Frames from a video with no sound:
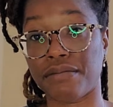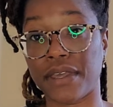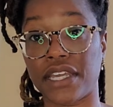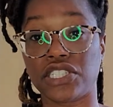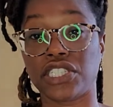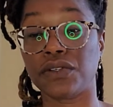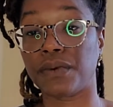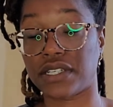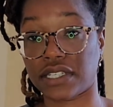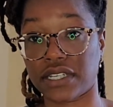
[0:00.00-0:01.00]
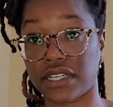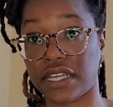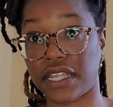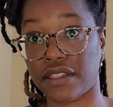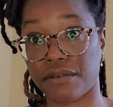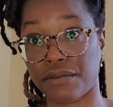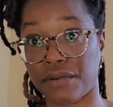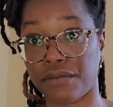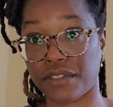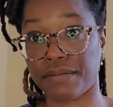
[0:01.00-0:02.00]
me, she wasn't in the
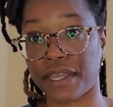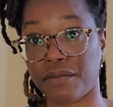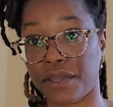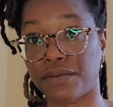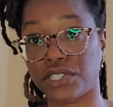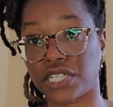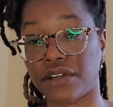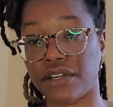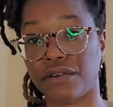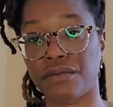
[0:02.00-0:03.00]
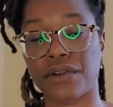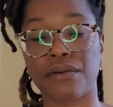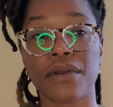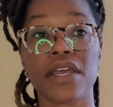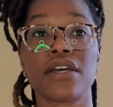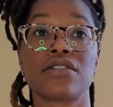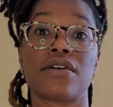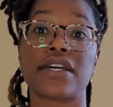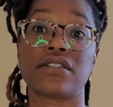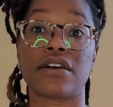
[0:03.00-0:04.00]
room with me, and we were sharing a room. So
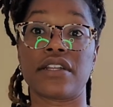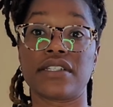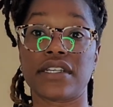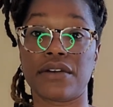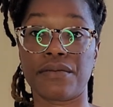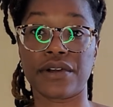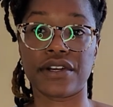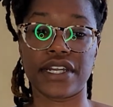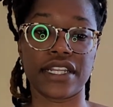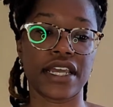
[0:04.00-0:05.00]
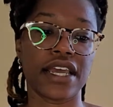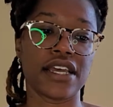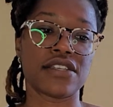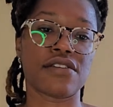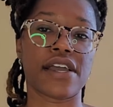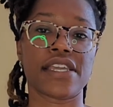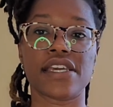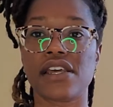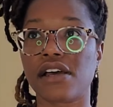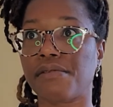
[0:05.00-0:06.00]
I started to get worried. So I
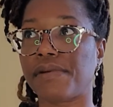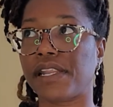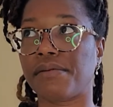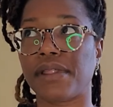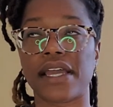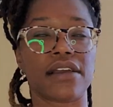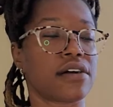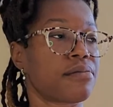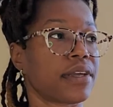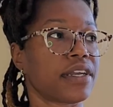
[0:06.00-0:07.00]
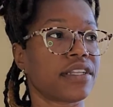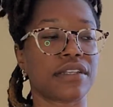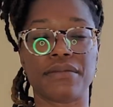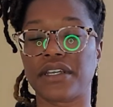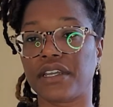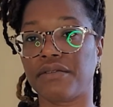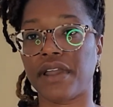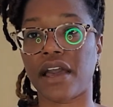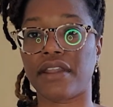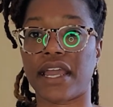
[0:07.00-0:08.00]
get up and I'm like, oh my goodness, I'm looking
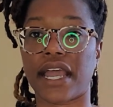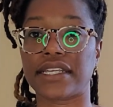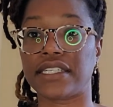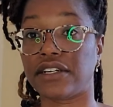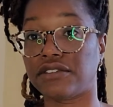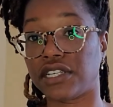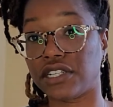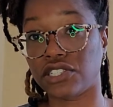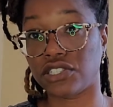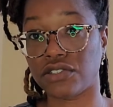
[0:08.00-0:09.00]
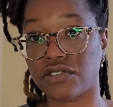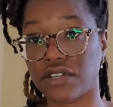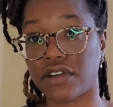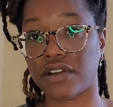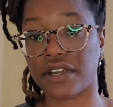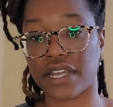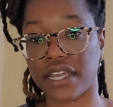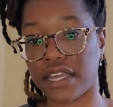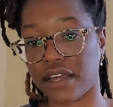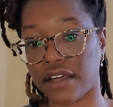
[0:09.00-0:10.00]
around. I see her tennis shoes are
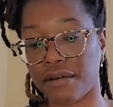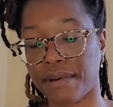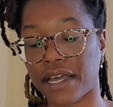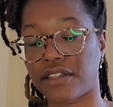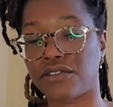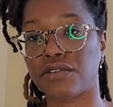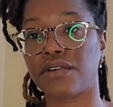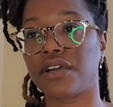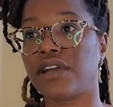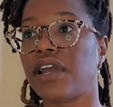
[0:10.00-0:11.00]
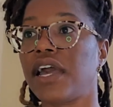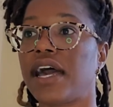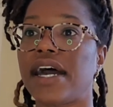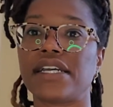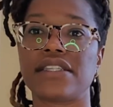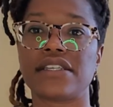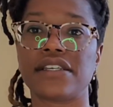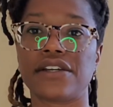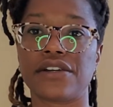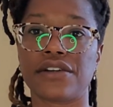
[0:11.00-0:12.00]
by the door. I see
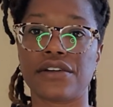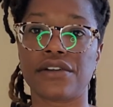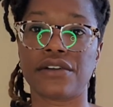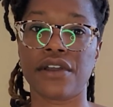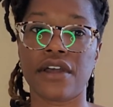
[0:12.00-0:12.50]
her